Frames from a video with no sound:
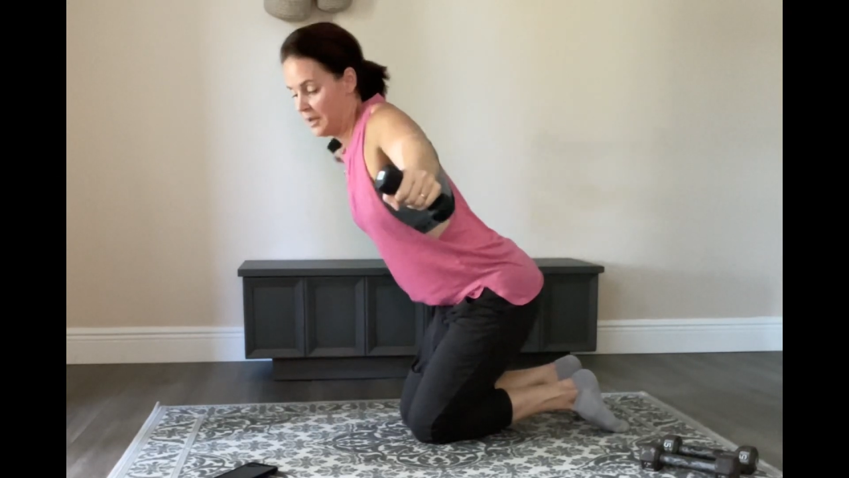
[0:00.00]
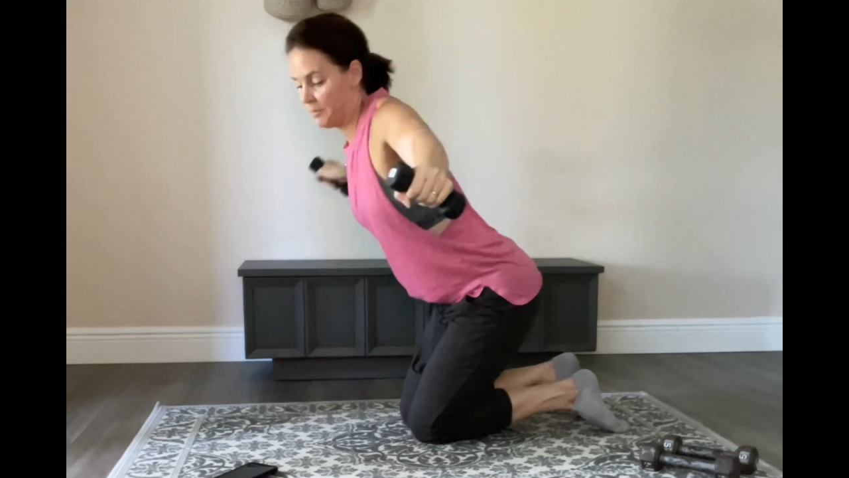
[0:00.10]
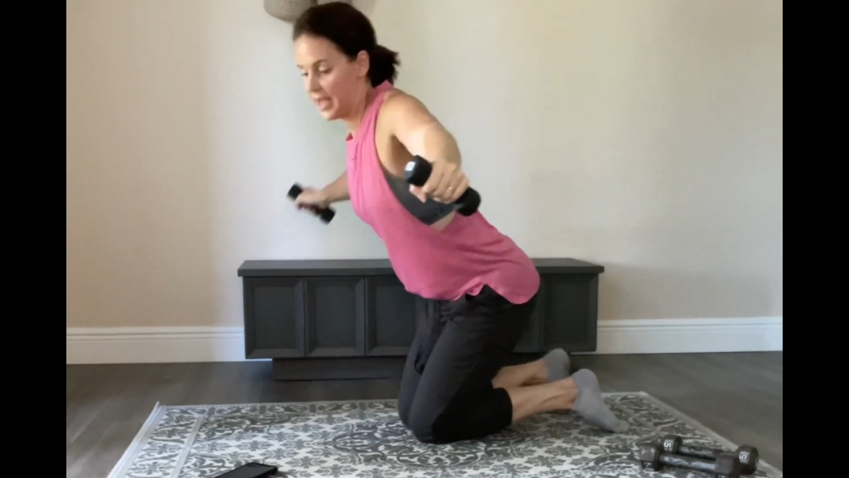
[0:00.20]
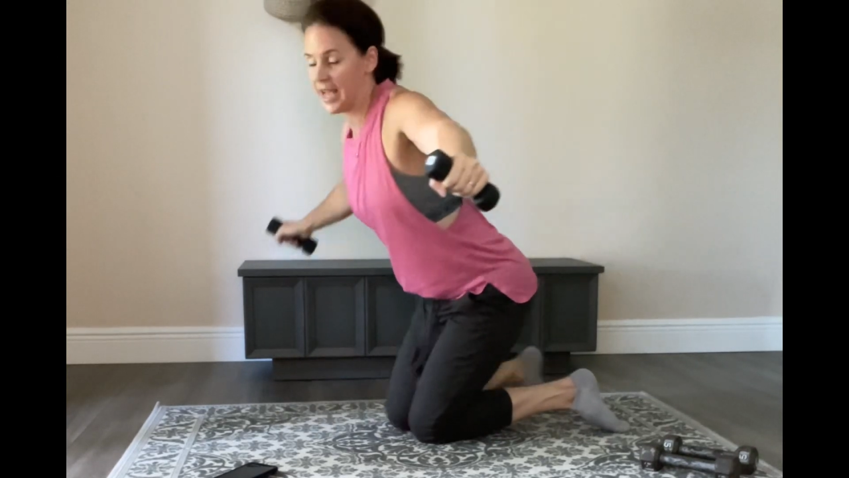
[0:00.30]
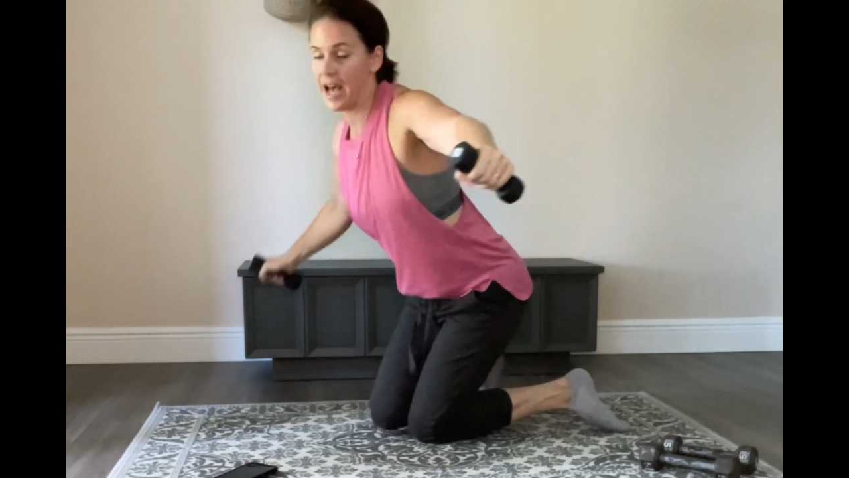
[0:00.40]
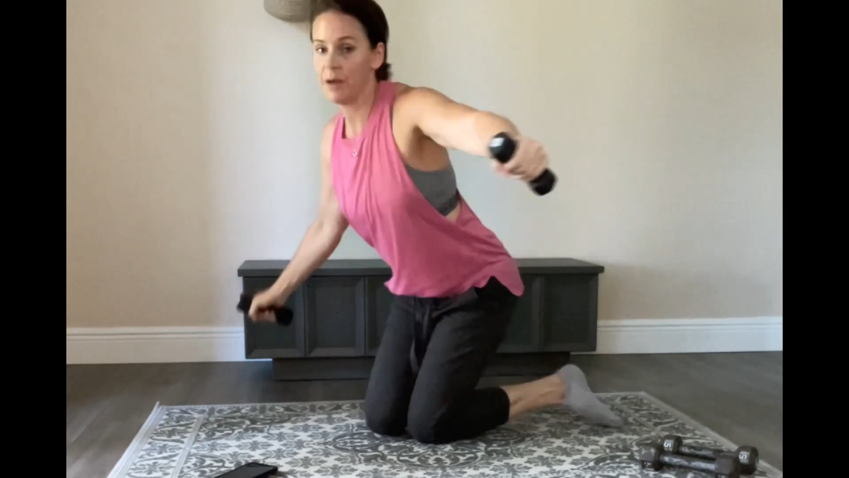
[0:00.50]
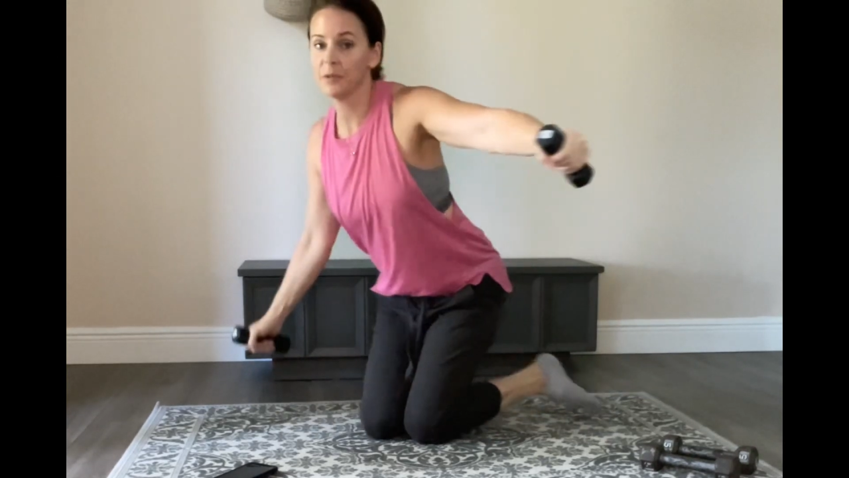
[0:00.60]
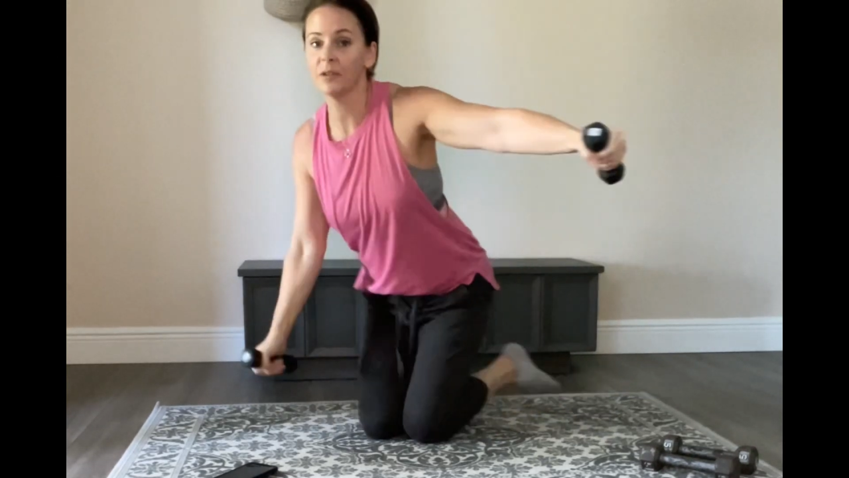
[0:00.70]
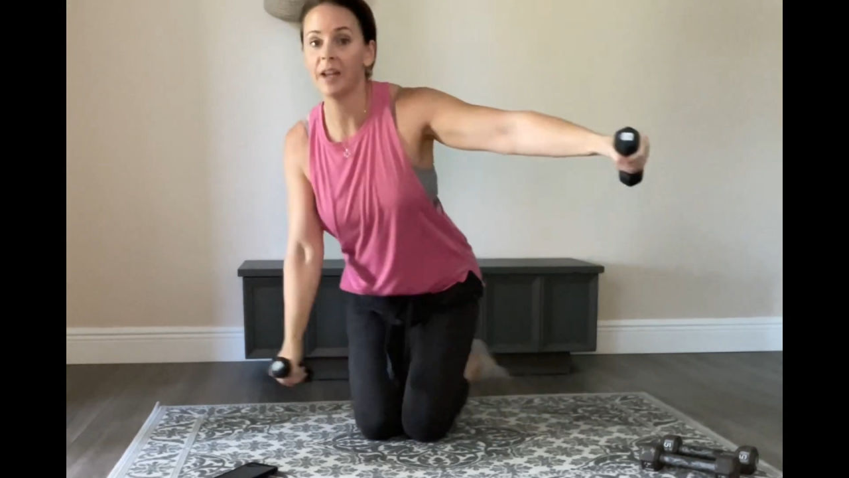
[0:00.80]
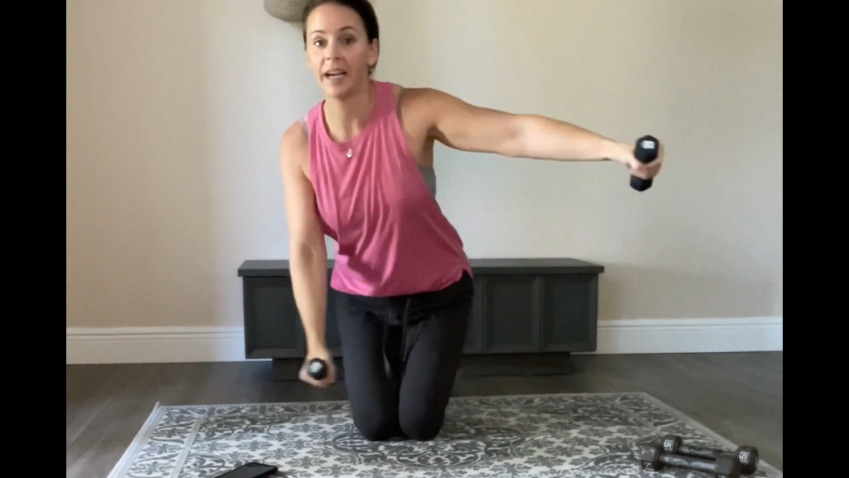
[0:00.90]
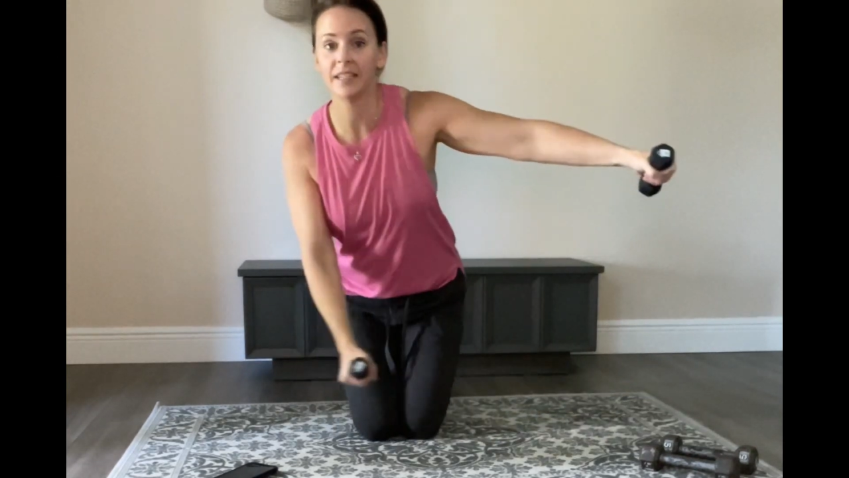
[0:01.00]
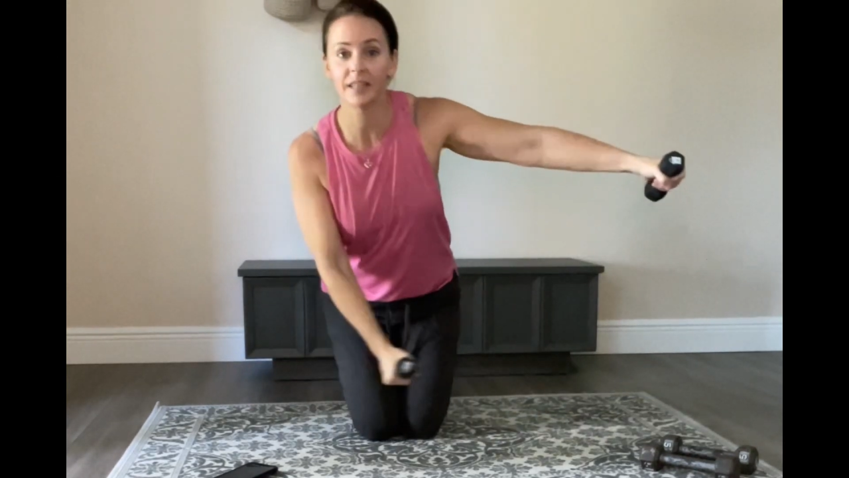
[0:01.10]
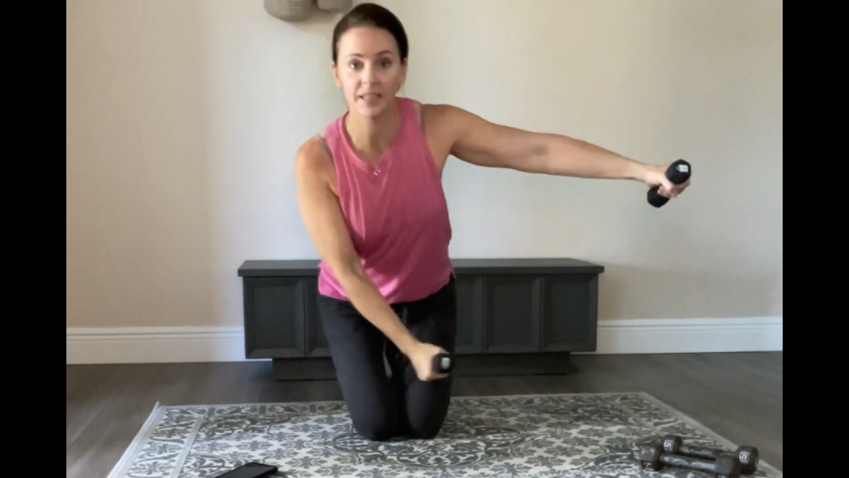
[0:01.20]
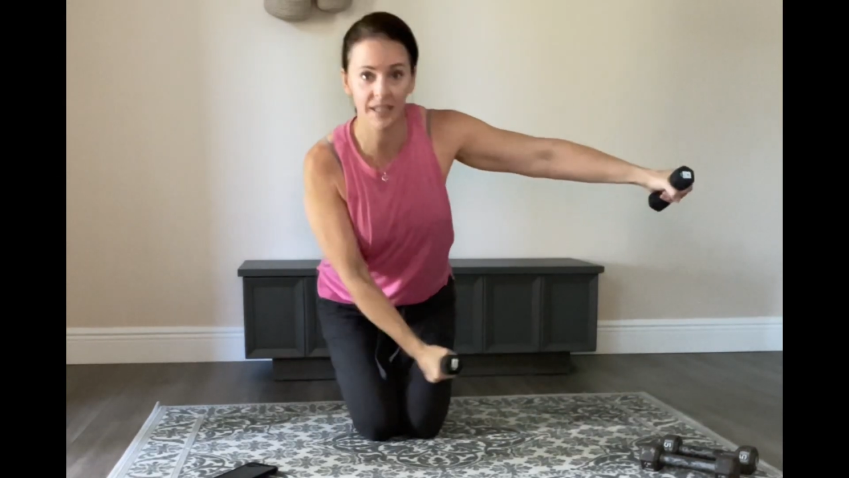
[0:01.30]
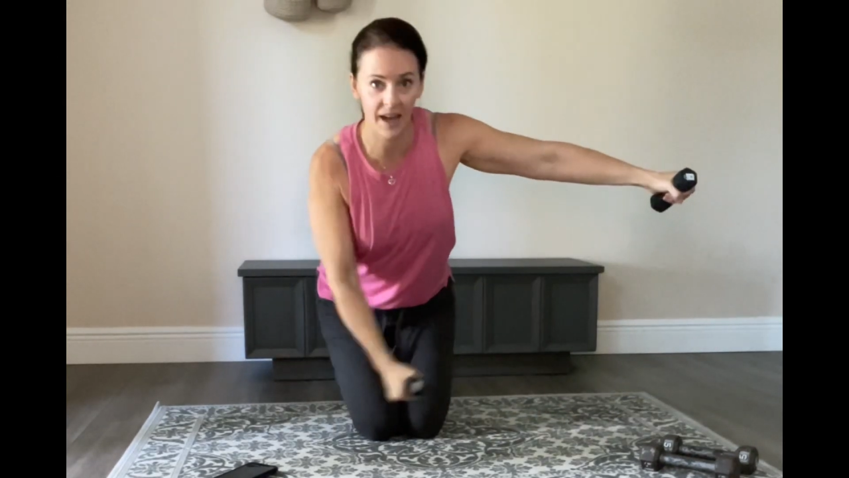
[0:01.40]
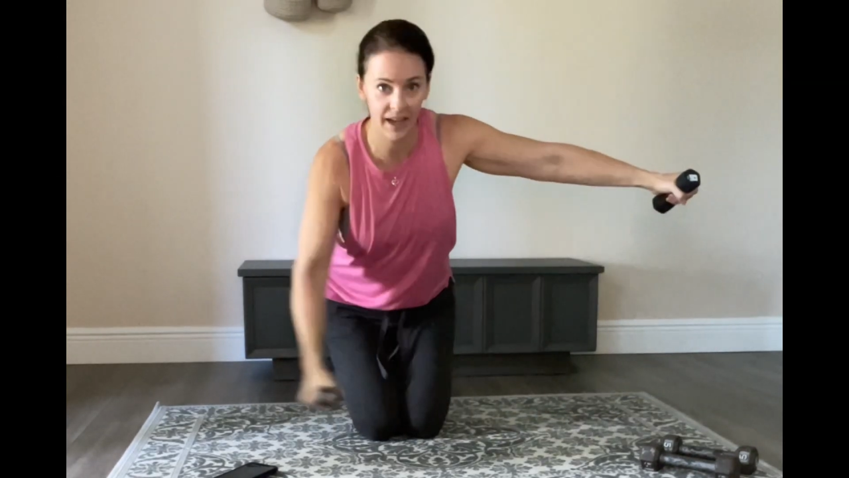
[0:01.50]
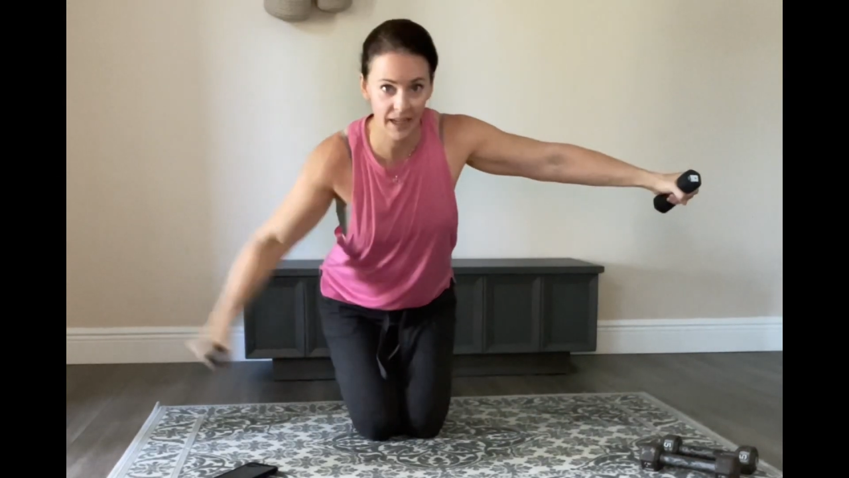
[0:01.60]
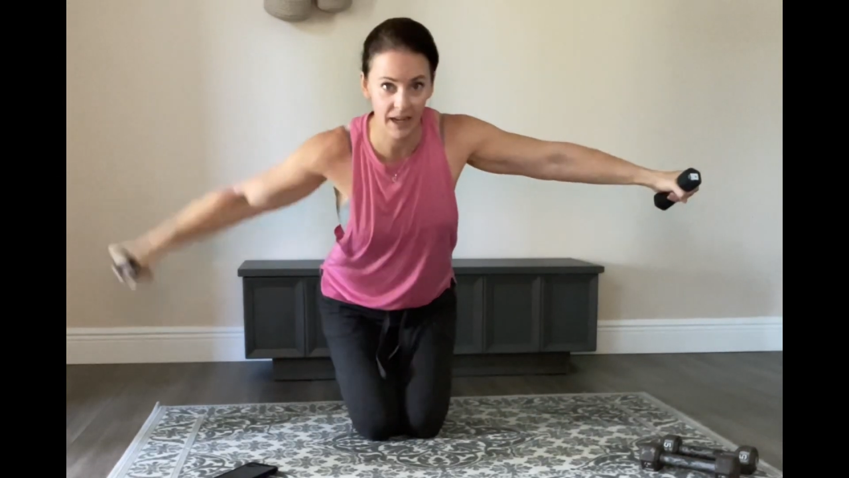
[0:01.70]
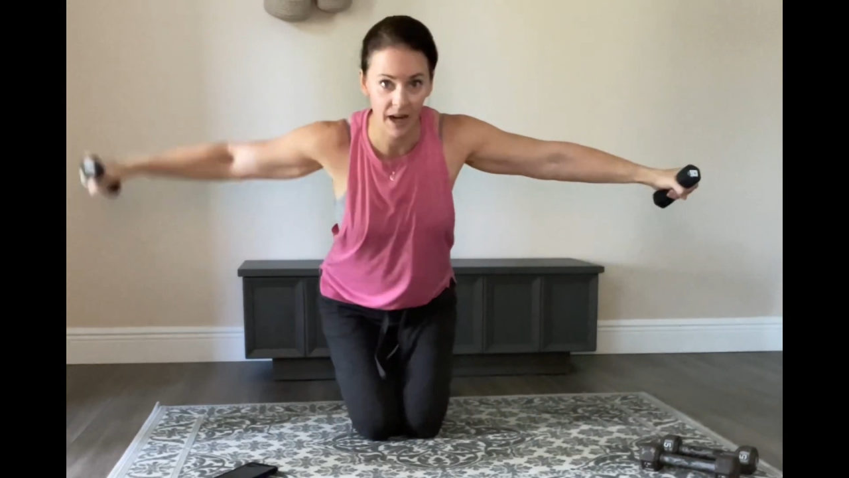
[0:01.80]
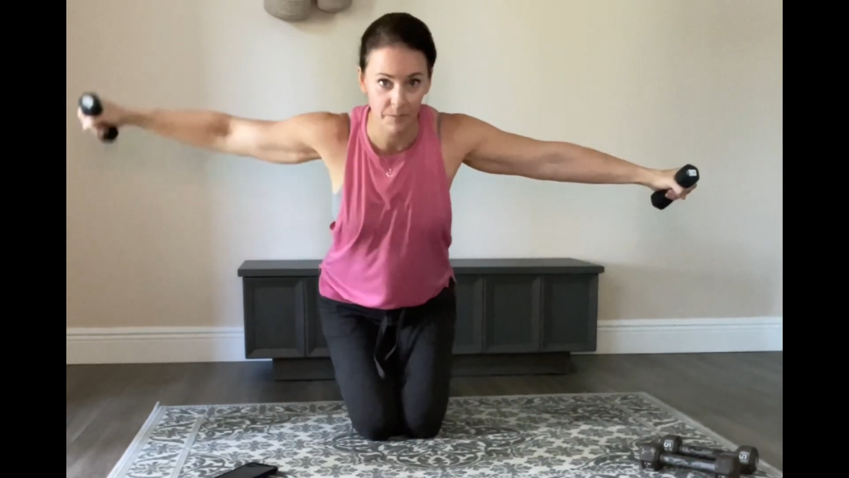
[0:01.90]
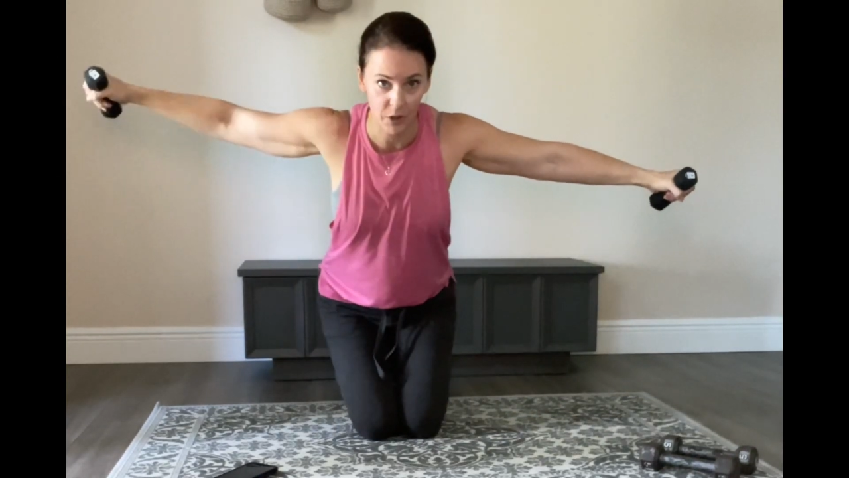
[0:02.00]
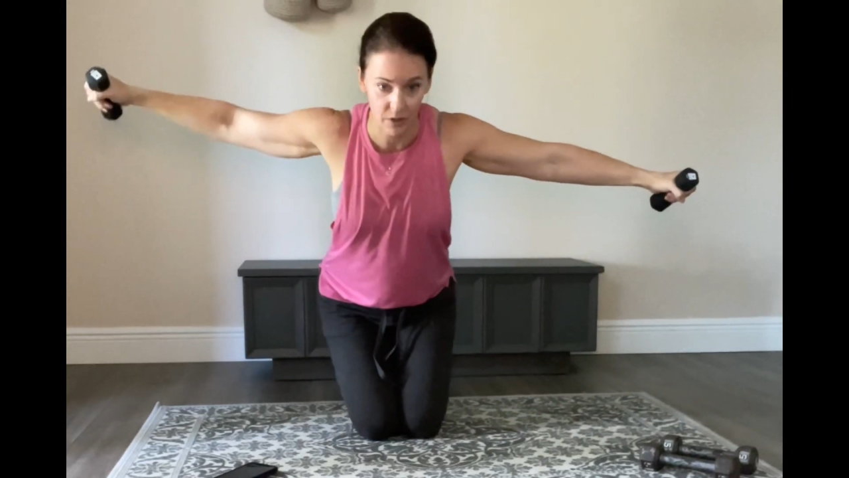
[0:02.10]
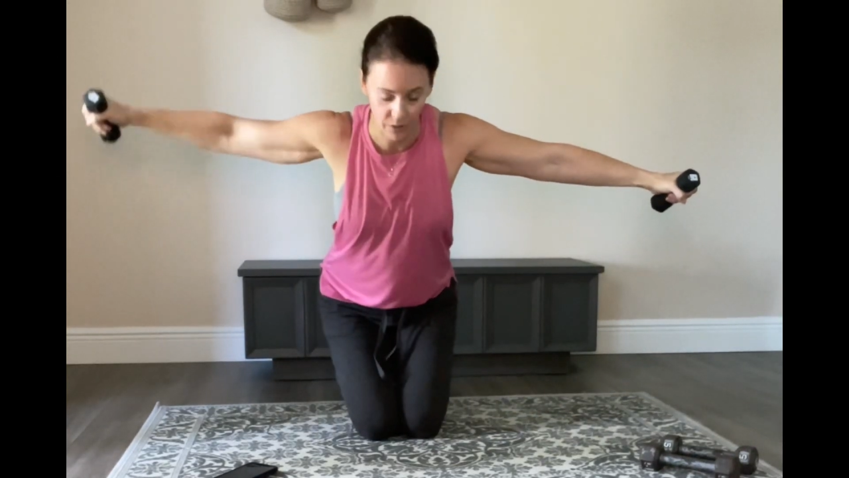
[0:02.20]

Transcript: My abs are nice and tight and I'm just